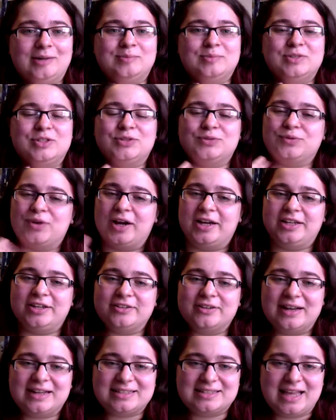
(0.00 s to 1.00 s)
to write
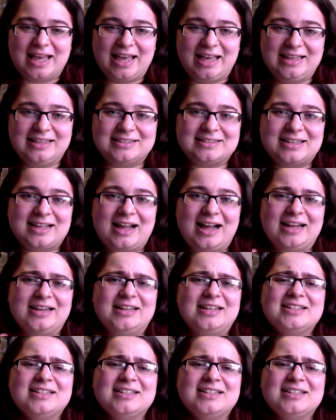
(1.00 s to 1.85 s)
your essays, and